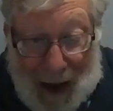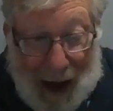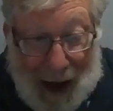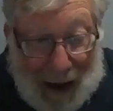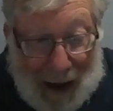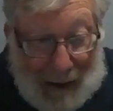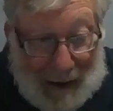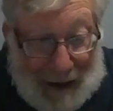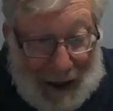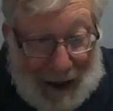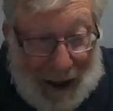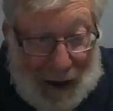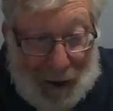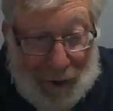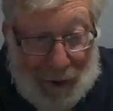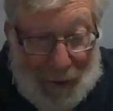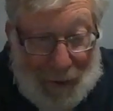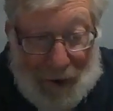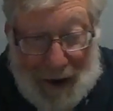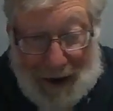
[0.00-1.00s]

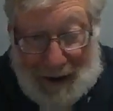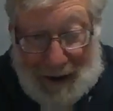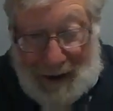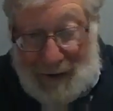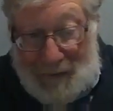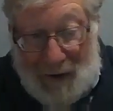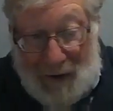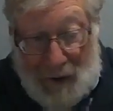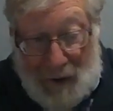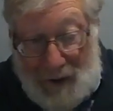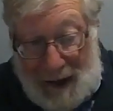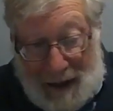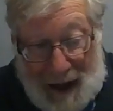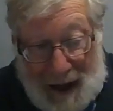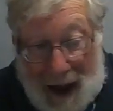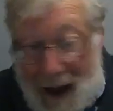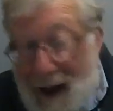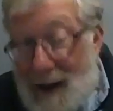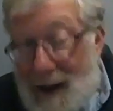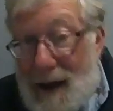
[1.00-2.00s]
until this very
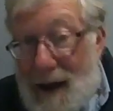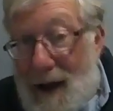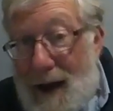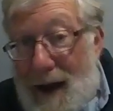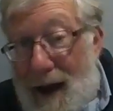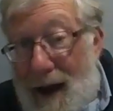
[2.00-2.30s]
day.